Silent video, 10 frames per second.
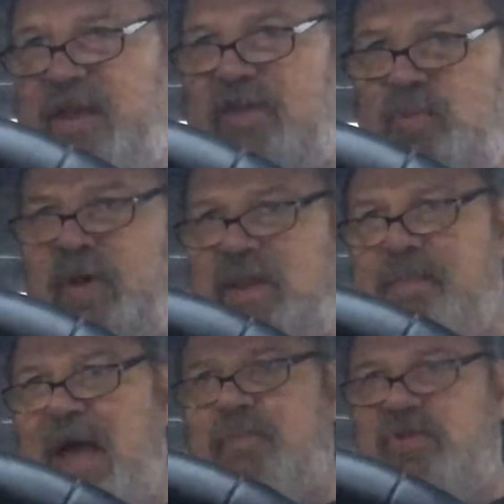That's what the
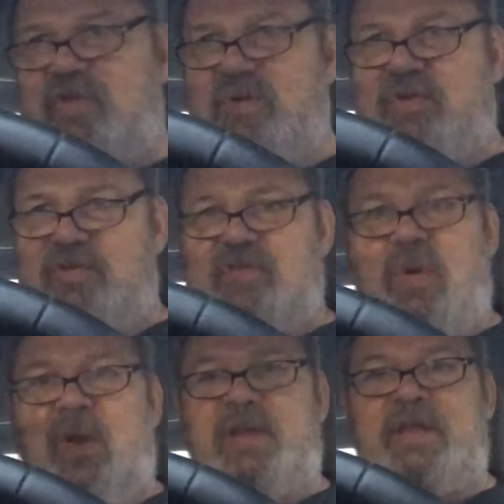Bible students
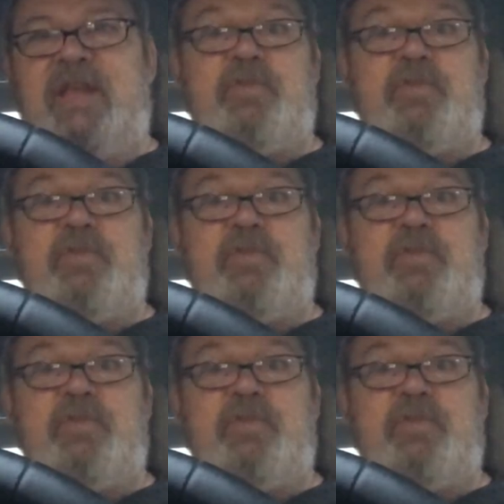called it.